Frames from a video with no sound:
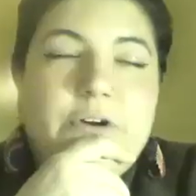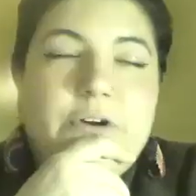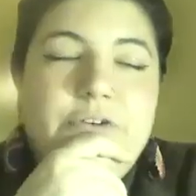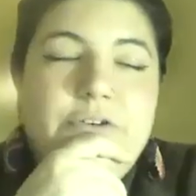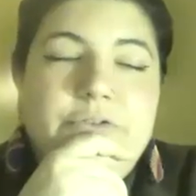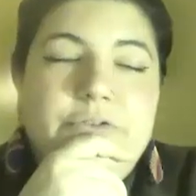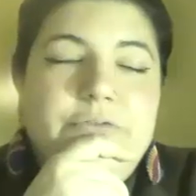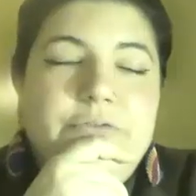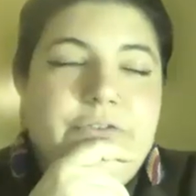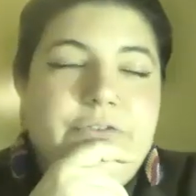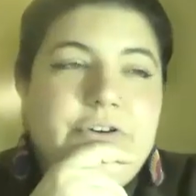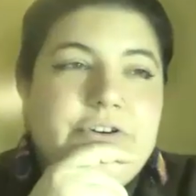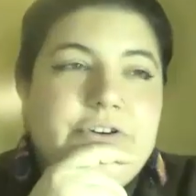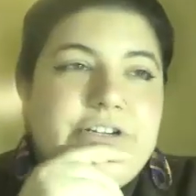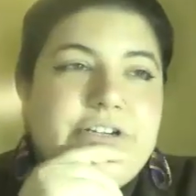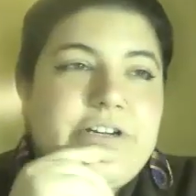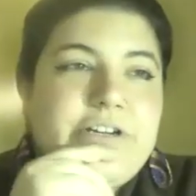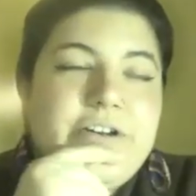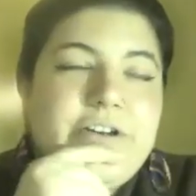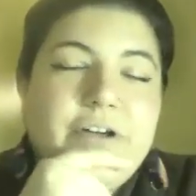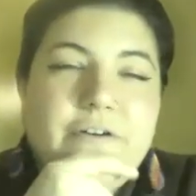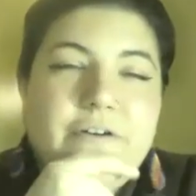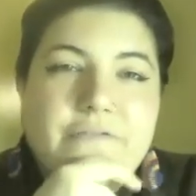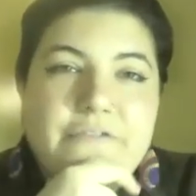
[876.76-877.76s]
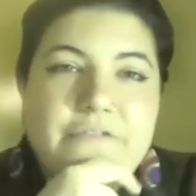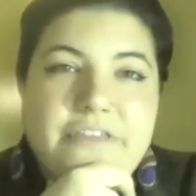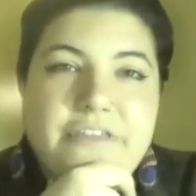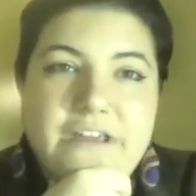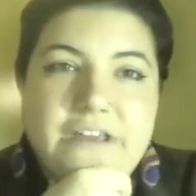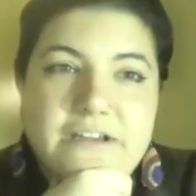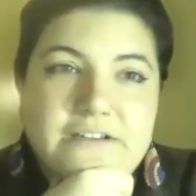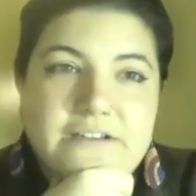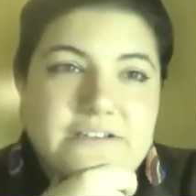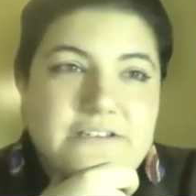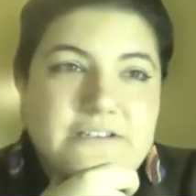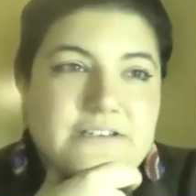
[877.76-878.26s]
a new version of
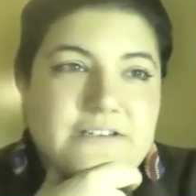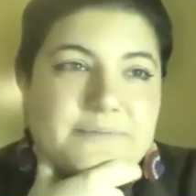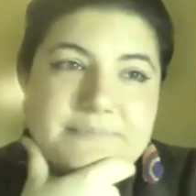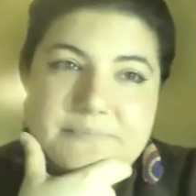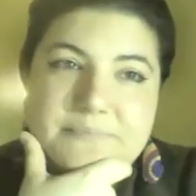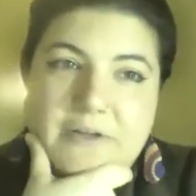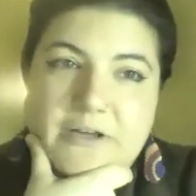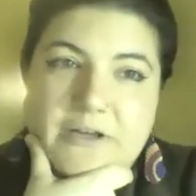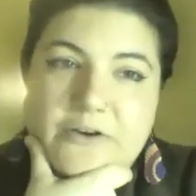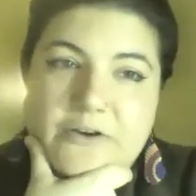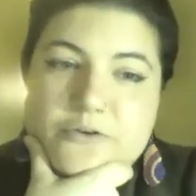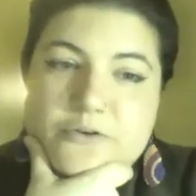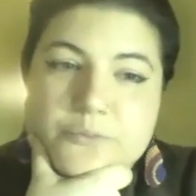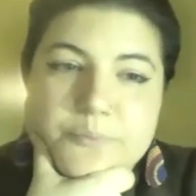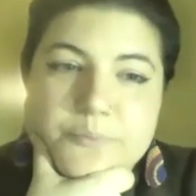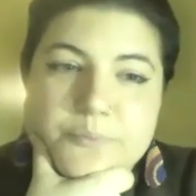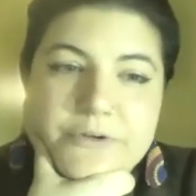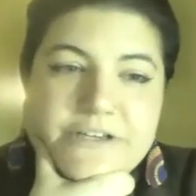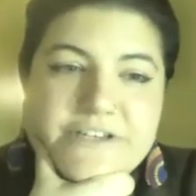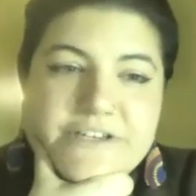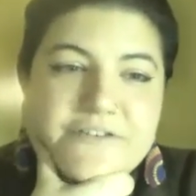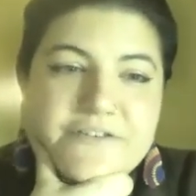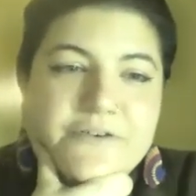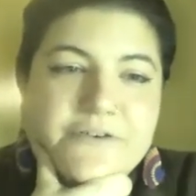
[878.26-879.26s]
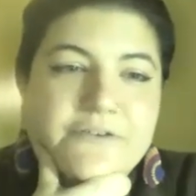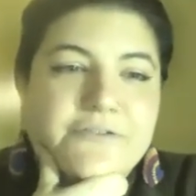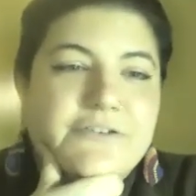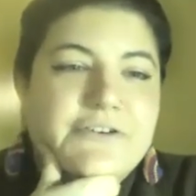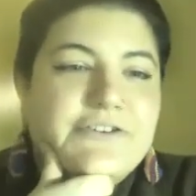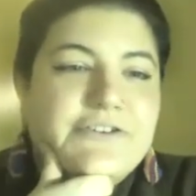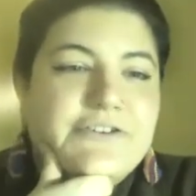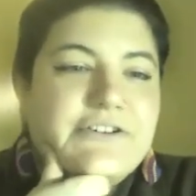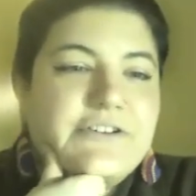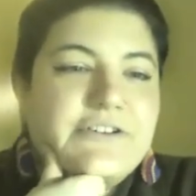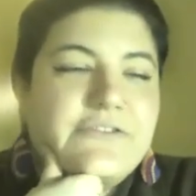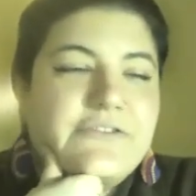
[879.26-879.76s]
things, a new peaceful
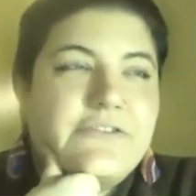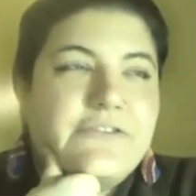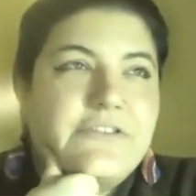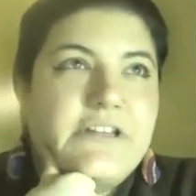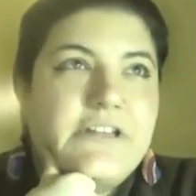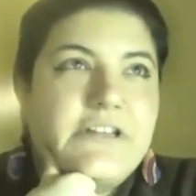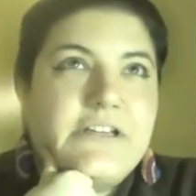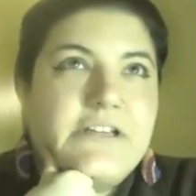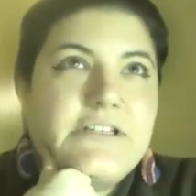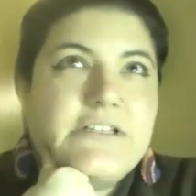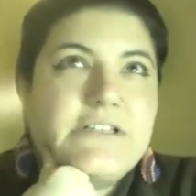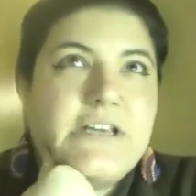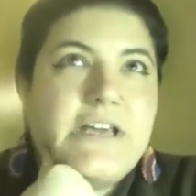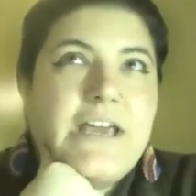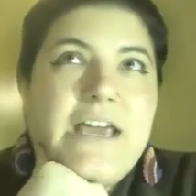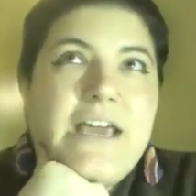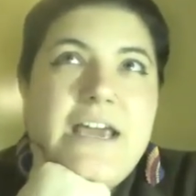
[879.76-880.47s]
version of things.